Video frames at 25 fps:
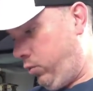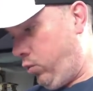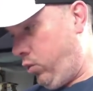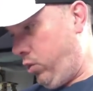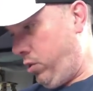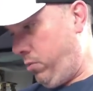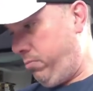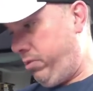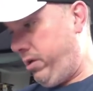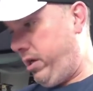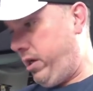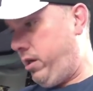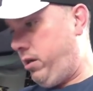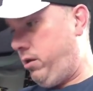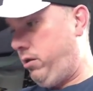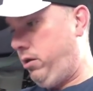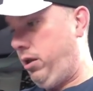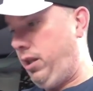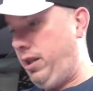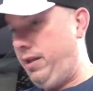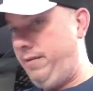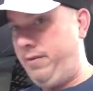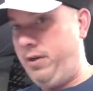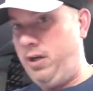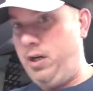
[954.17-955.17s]
1 pound,
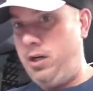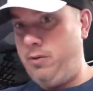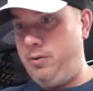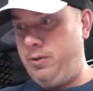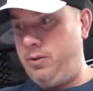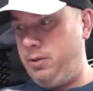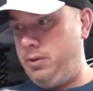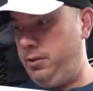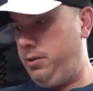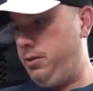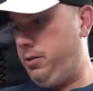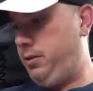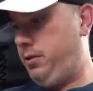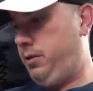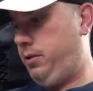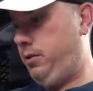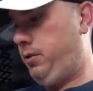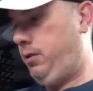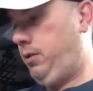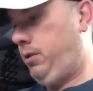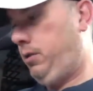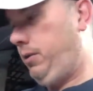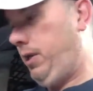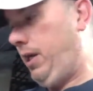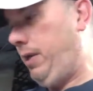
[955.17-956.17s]
11 ounces.
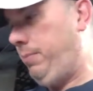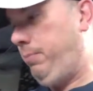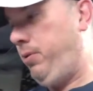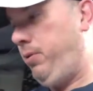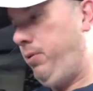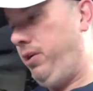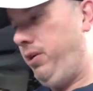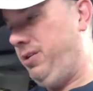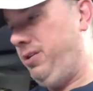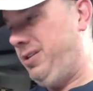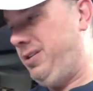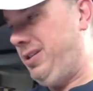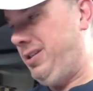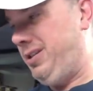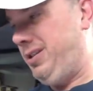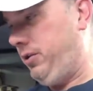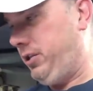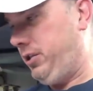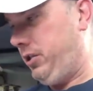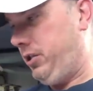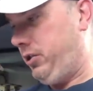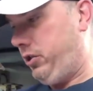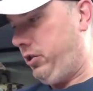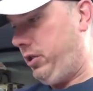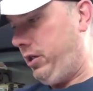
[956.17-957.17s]
Had pretty good sales
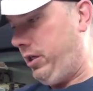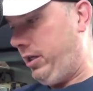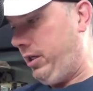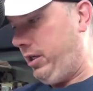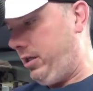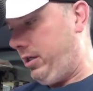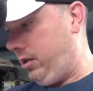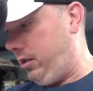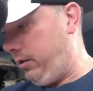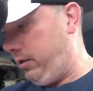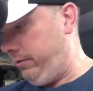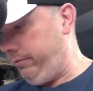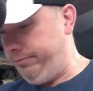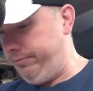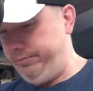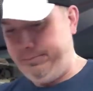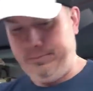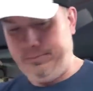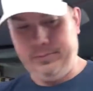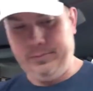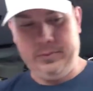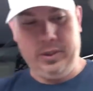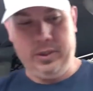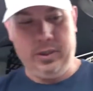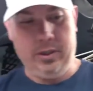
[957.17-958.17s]
yesterday.
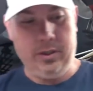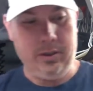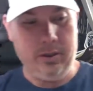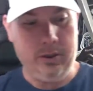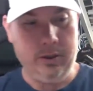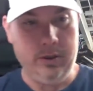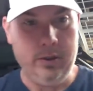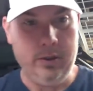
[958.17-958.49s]
Yeah.